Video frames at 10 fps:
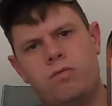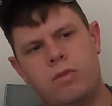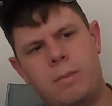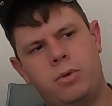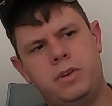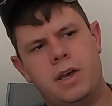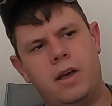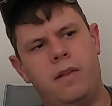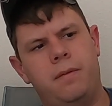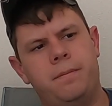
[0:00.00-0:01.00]
Rebel
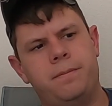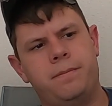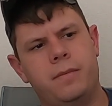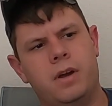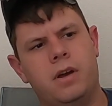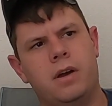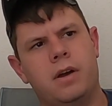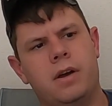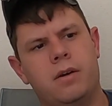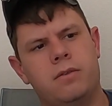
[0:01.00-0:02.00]
Yell
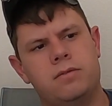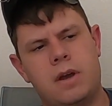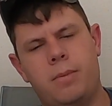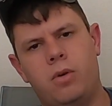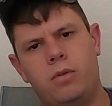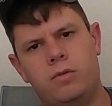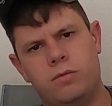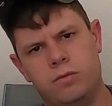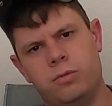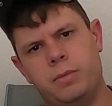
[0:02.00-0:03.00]
Rebel
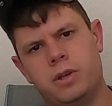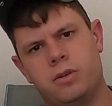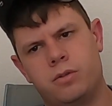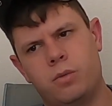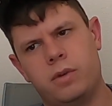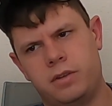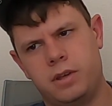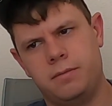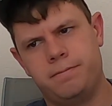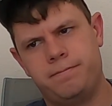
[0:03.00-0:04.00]
Root Beer
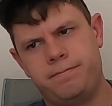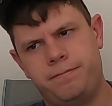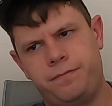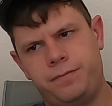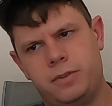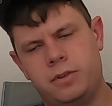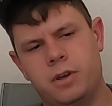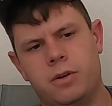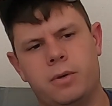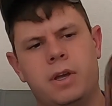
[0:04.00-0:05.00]
Whiskey.
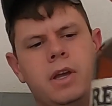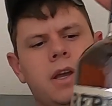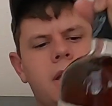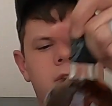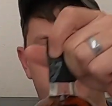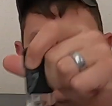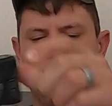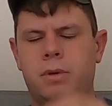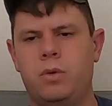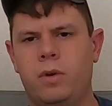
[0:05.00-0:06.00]
So it's supposed
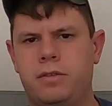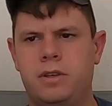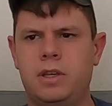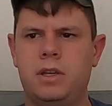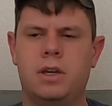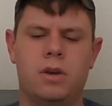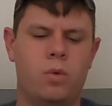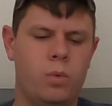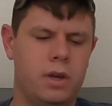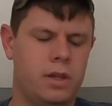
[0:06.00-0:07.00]
to be whiskey
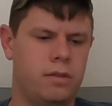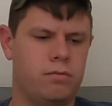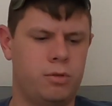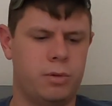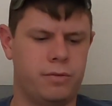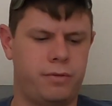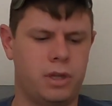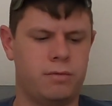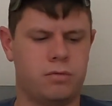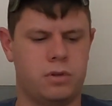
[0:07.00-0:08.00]
with root beer
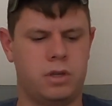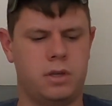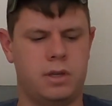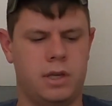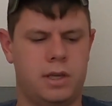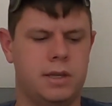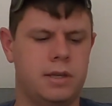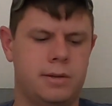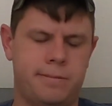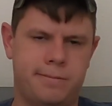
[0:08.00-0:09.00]
flavoring
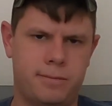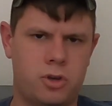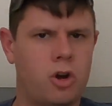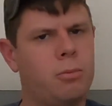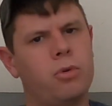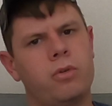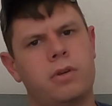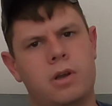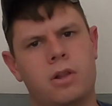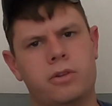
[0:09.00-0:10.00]
and caramel
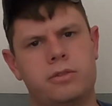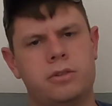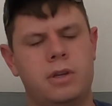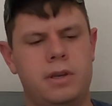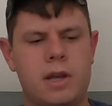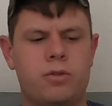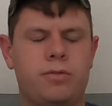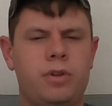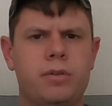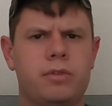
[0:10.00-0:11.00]
colors.
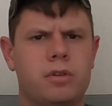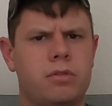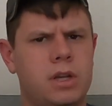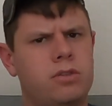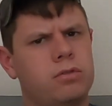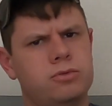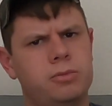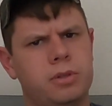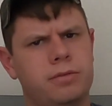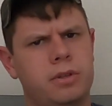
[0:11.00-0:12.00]
Natural flavors though, natural
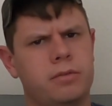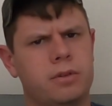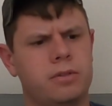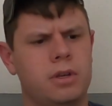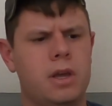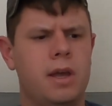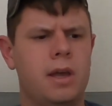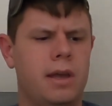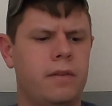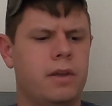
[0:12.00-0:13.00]
root beer flavors.
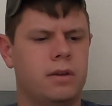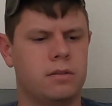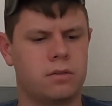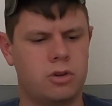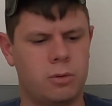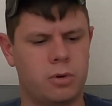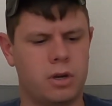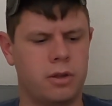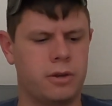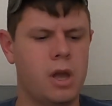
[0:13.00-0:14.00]
And then caramel
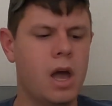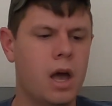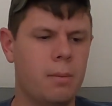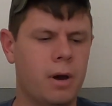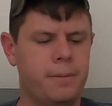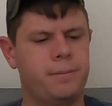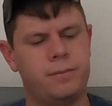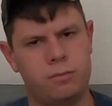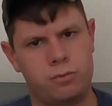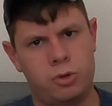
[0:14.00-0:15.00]
color. But
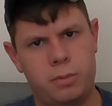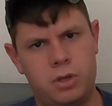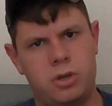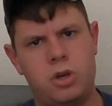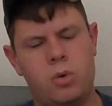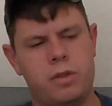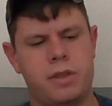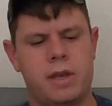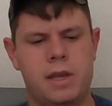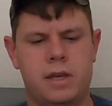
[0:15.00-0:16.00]
root beer
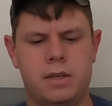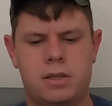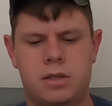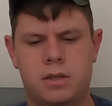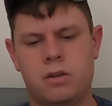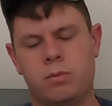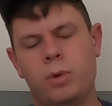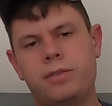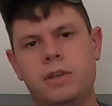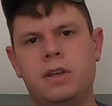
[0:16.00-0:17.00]
with a hint, or
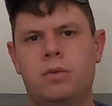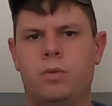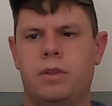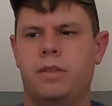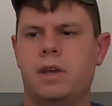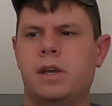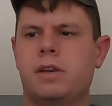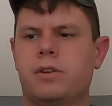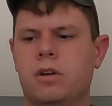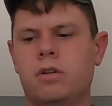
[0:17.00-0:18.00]
whiskey with a
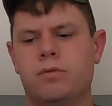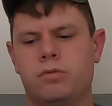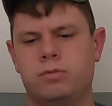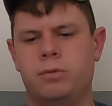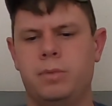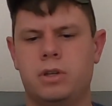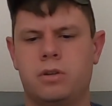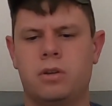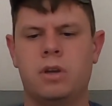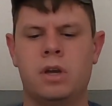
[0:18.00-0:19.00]
hint of root
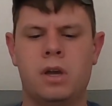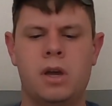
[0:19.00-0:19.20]
beer.